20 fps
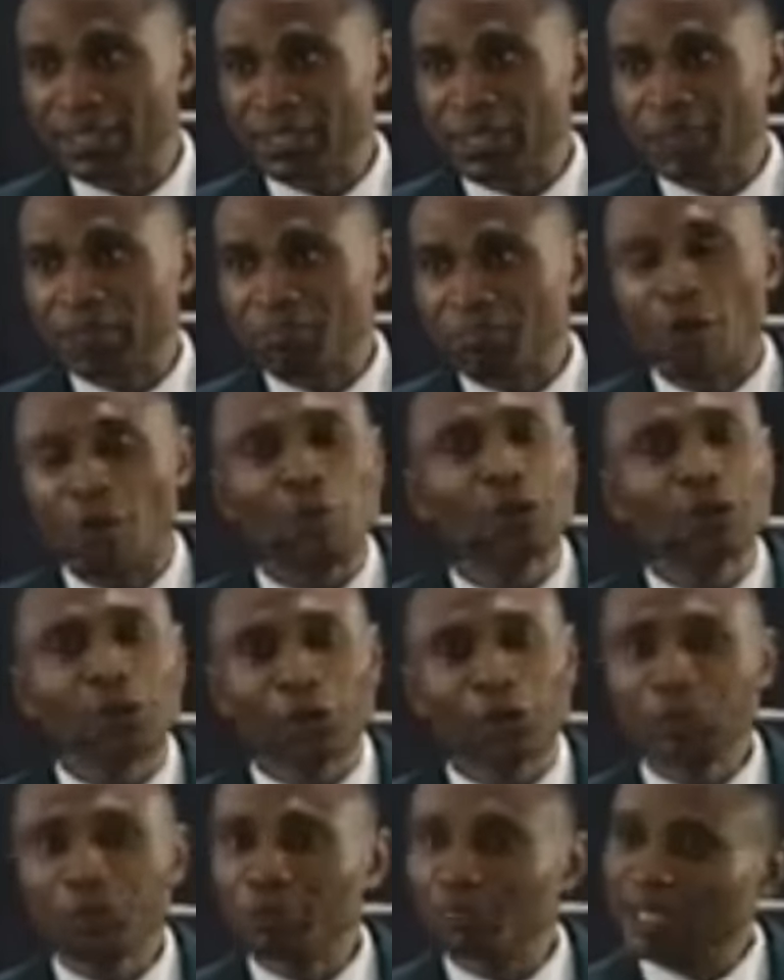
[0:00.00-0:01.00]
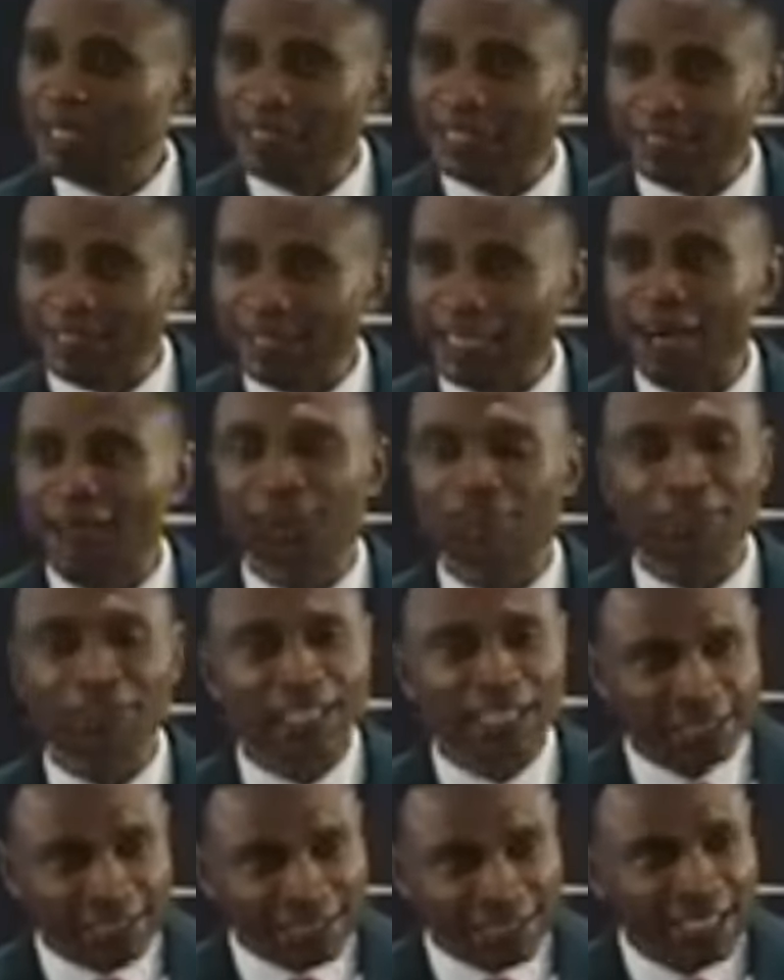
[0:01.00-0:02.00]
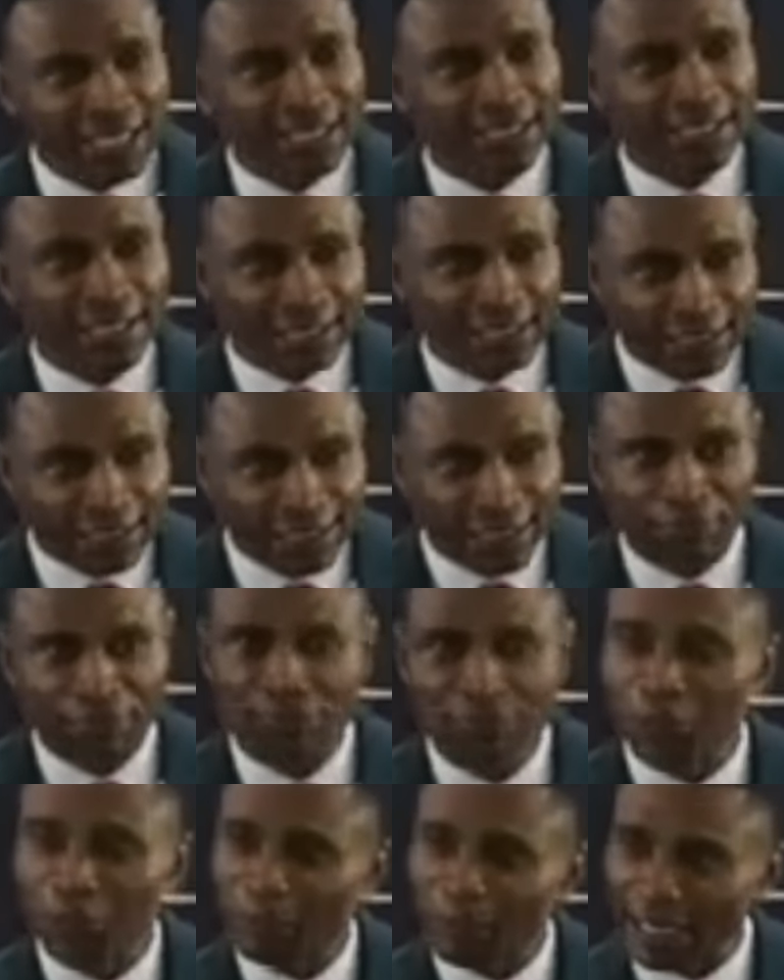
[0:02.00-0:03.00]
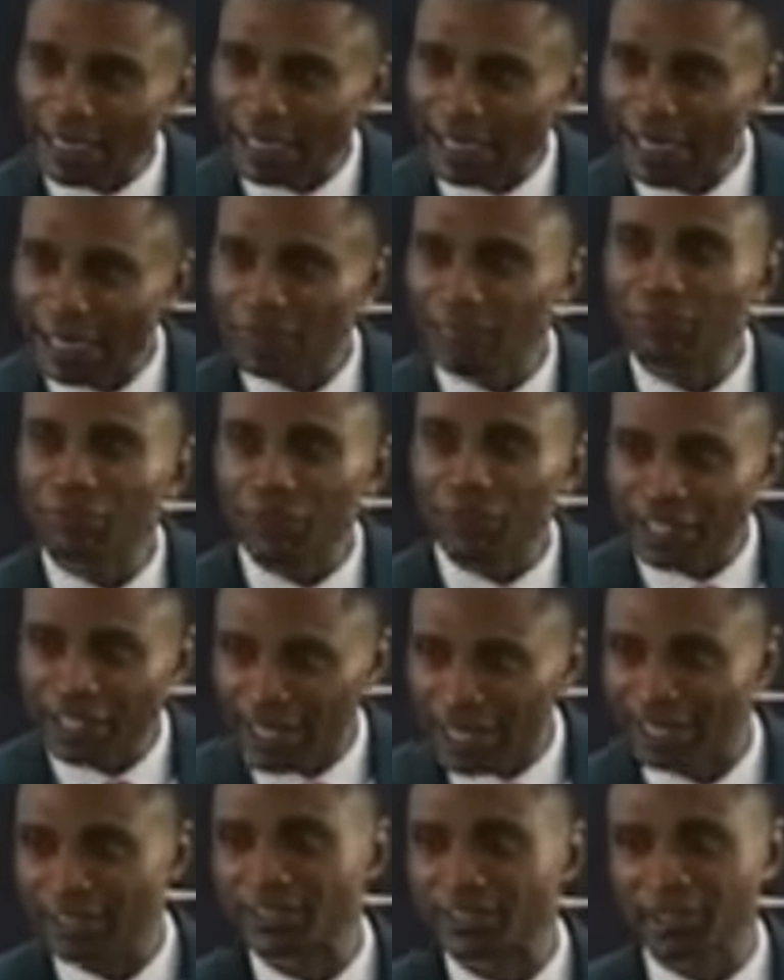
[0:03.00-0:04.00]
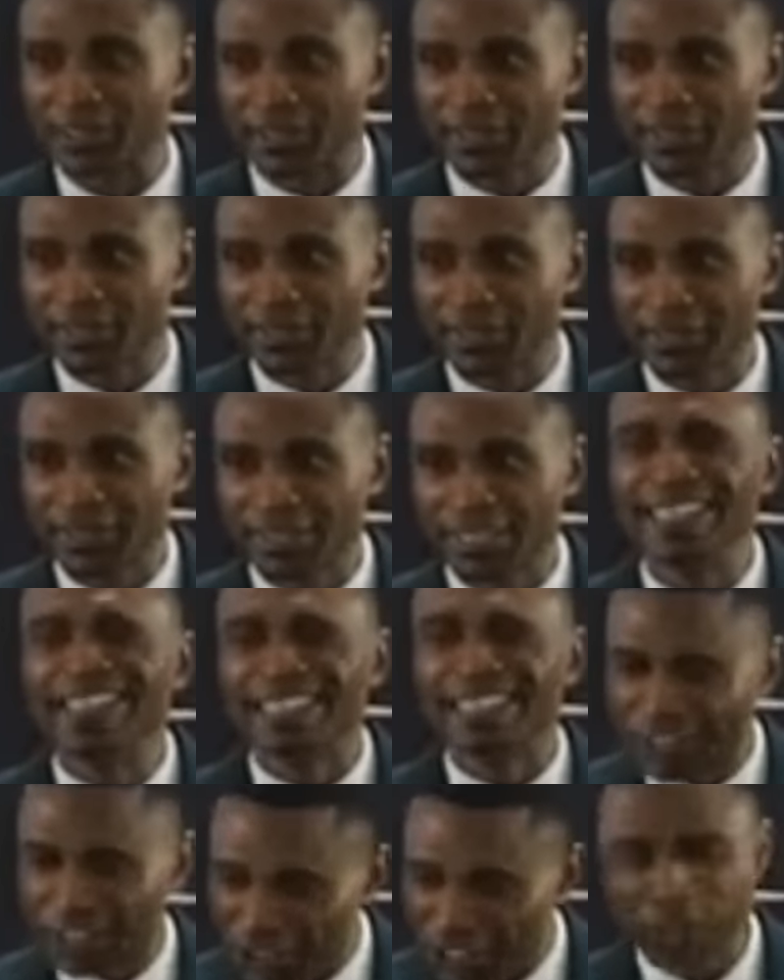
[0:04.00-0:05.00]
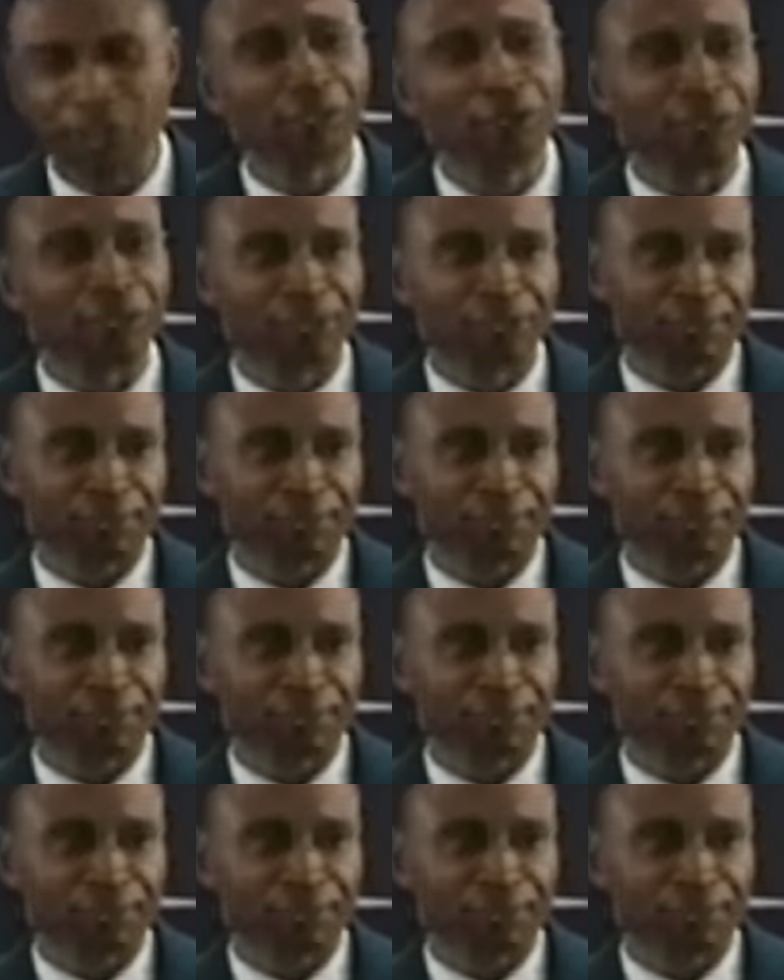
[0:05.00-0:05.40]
But with all humility, I've tested this gift on my life for years. It is genuine.